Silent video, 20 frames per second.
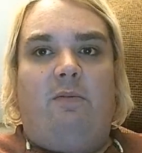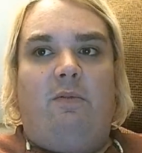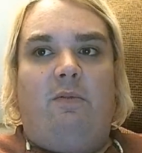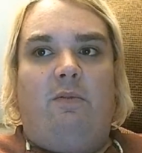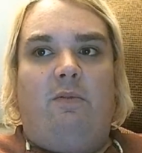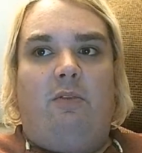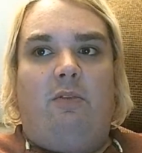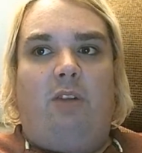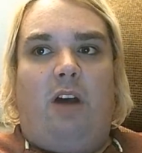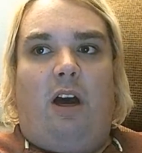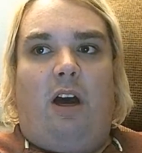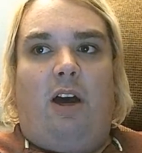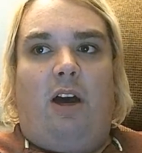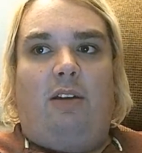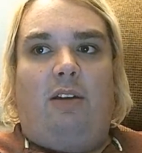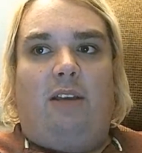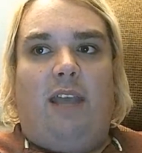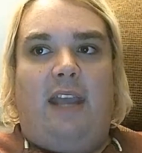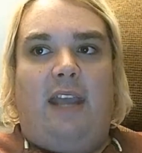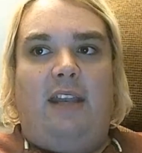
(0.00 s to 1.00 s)
uh,
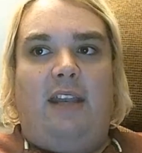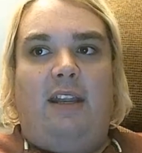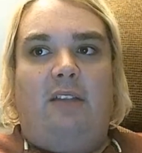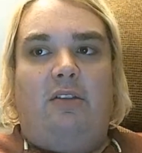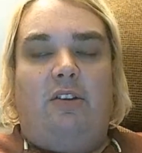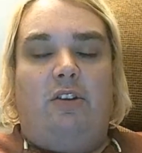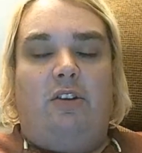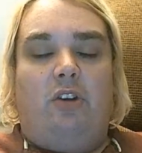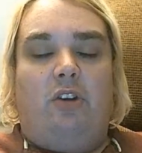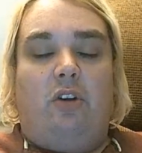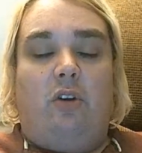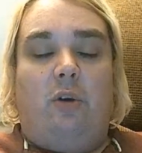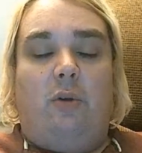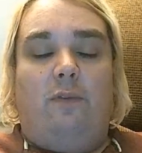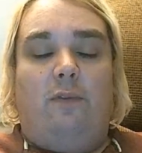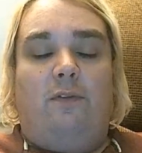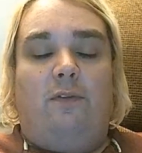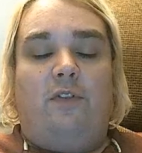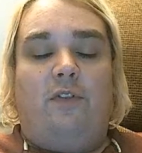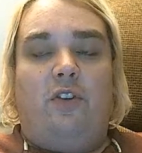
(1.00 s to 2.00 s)
gaining the
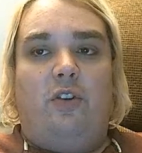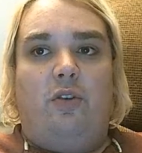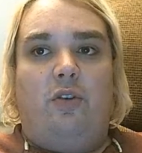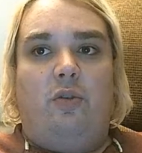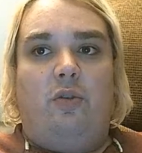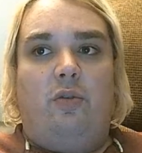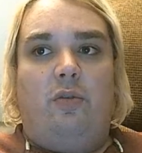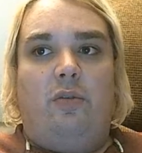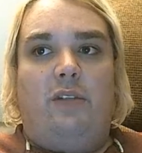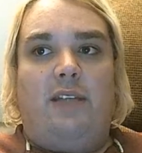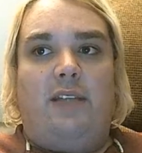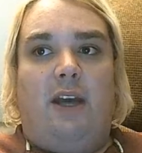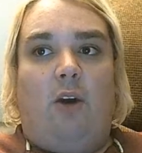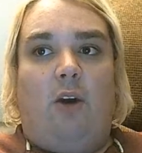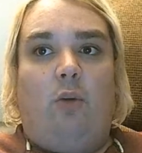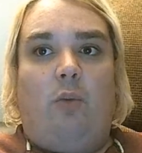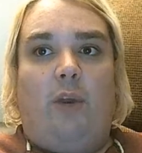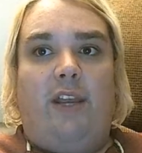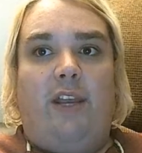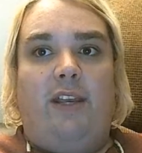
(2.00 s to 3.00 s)
nerve to tell
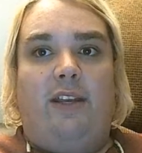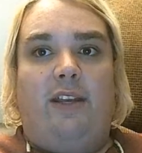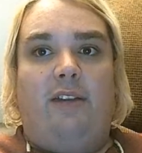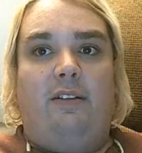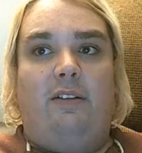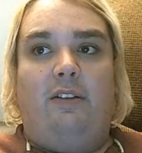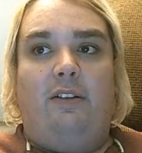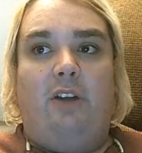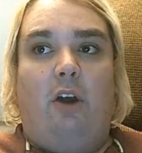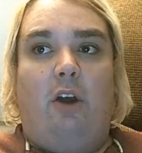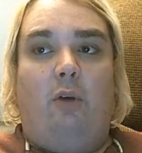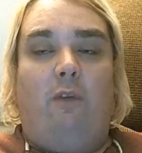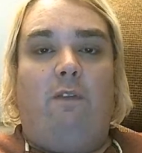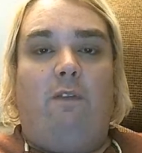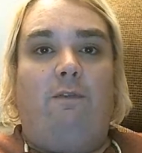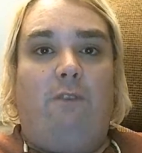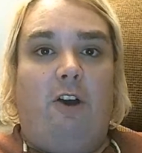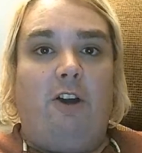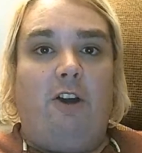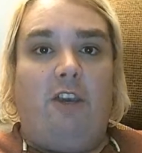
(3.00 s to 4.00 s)
Reigen, no,
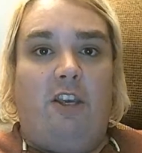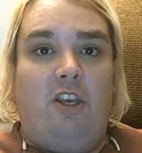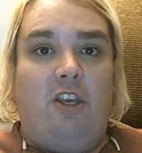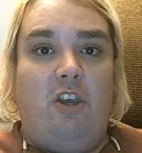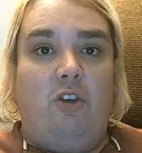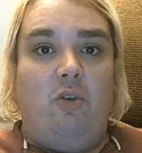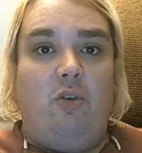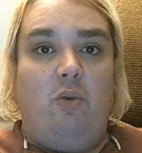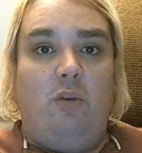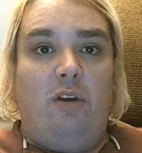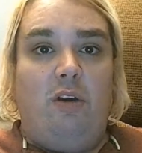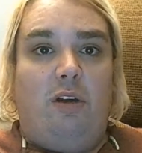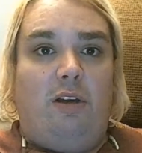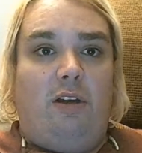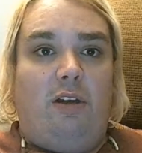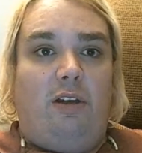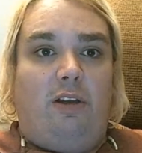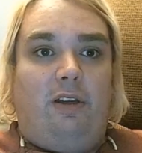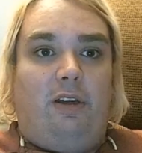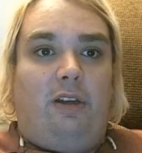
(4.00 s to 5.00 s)
fuck you,
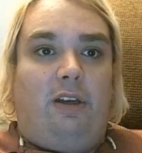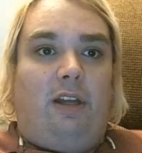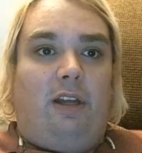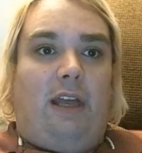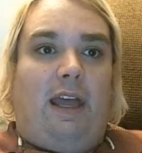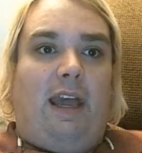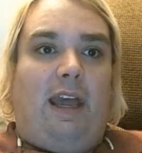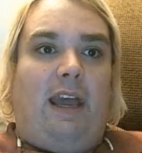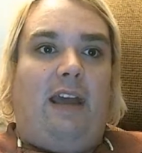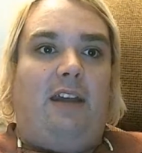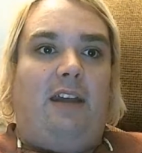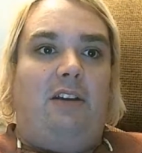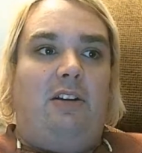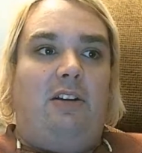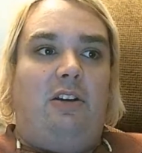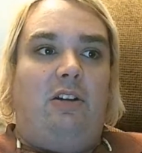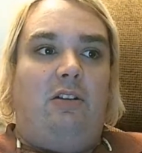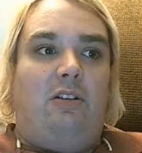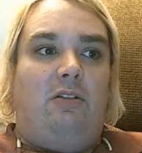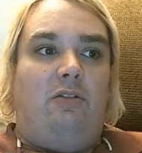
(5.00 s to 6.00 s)
and
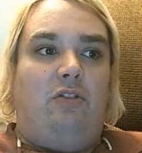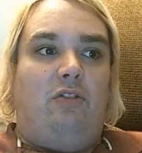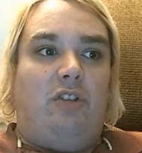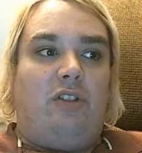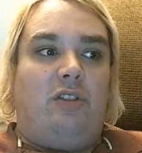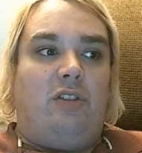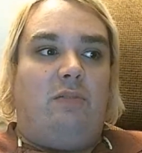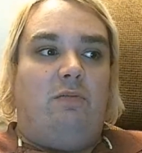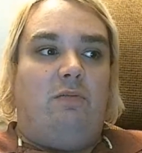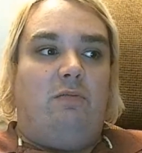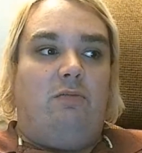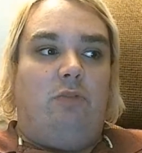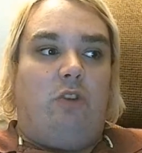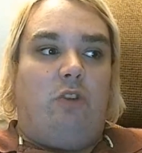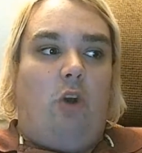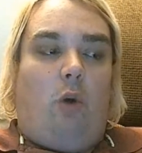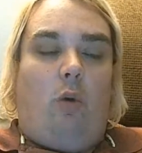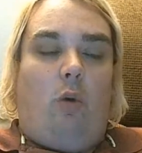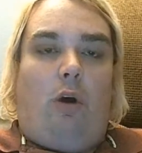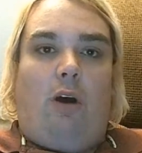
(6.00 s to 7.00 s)
just
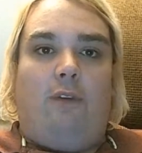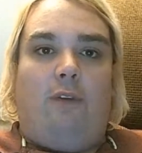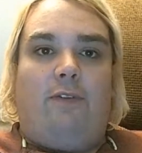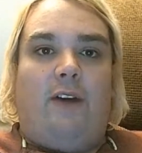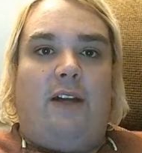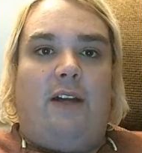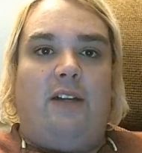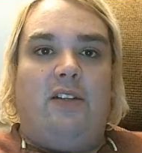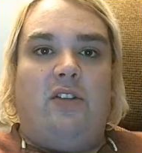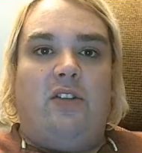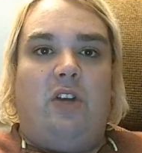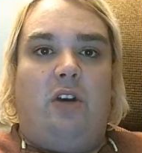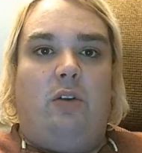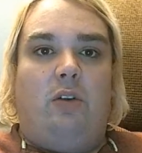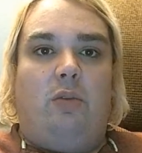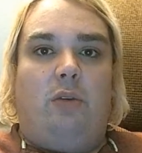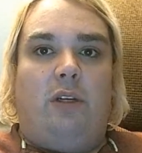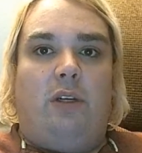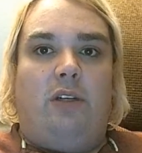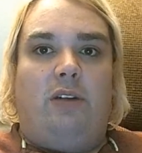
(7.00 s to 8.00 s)
go off on his own
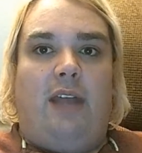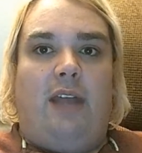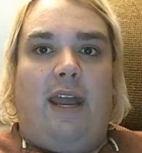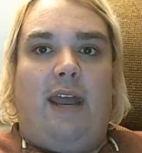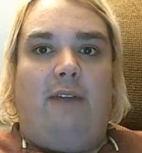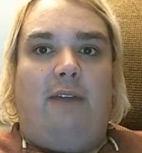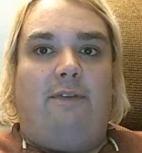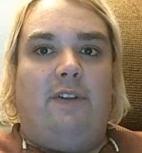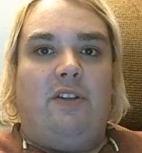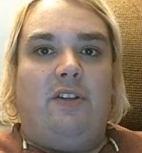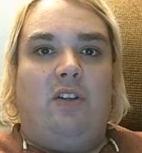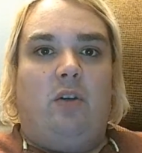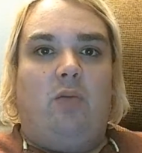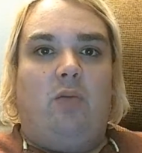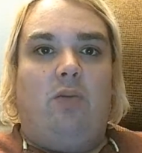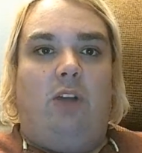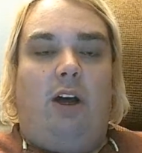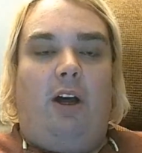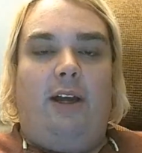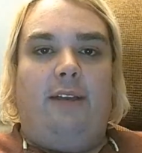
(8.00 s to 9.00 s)
and have his own
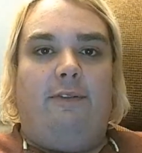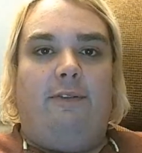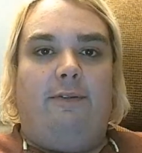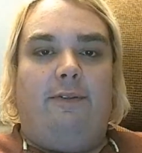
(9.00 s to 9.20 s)
life?